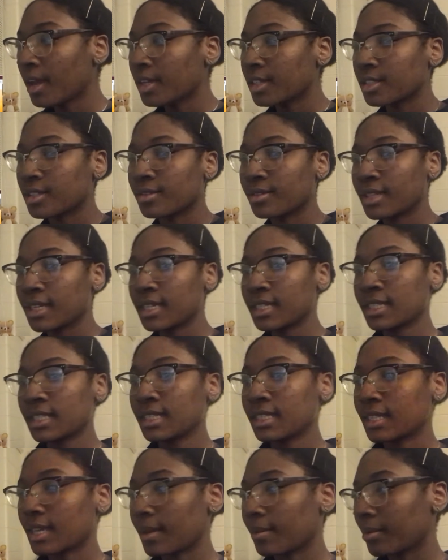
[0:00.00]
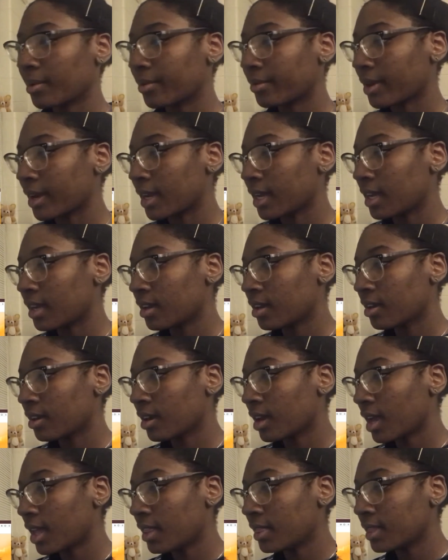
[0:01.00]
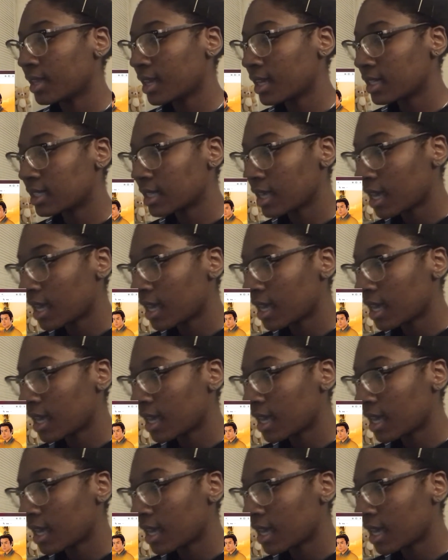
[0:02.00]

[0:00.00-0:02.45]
So this is Sam Ho right here, and this